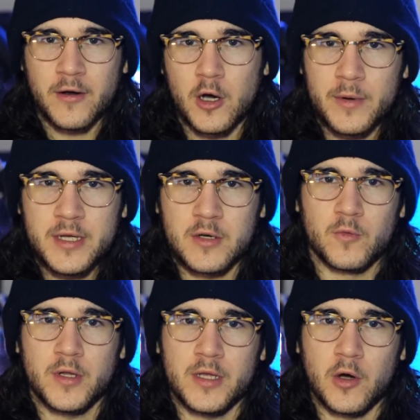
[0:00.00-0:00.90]
nobody can
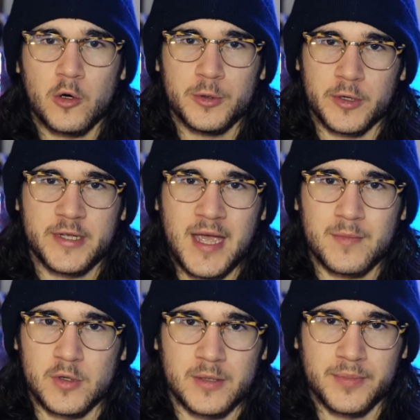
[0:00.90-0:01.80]
really hold their
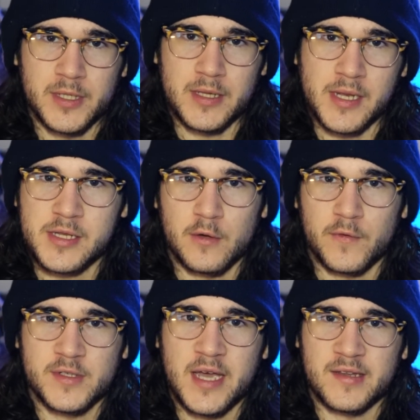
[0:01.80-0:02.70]
camera completely still
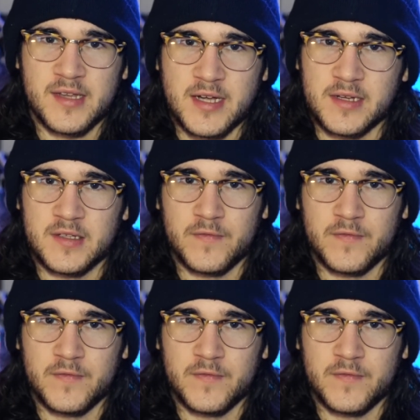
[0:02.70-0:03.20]
for 10 seconds.